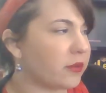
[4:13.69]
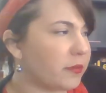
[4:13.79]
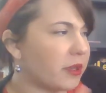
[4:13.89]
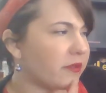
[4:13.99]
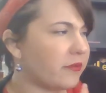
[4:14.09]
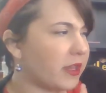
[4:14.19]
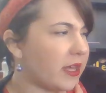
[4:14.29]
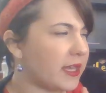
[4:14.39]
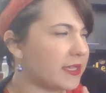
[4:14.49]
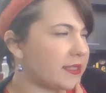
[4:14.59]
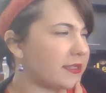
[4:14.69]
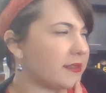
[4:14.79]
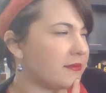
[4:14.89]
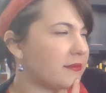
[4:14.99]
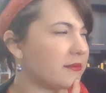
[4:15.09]

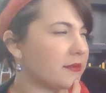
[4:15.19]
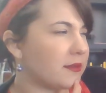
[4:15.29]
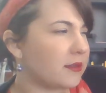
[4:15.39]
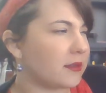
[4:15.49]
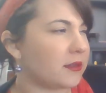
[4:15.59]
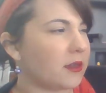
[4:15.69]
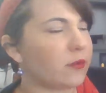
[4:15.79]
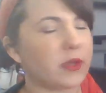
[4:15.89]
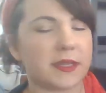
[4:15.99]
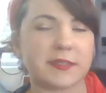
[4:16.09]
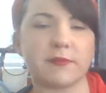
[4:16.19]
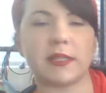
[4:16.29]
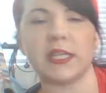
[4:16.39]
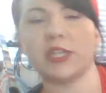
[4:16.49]
butterflies? No one is really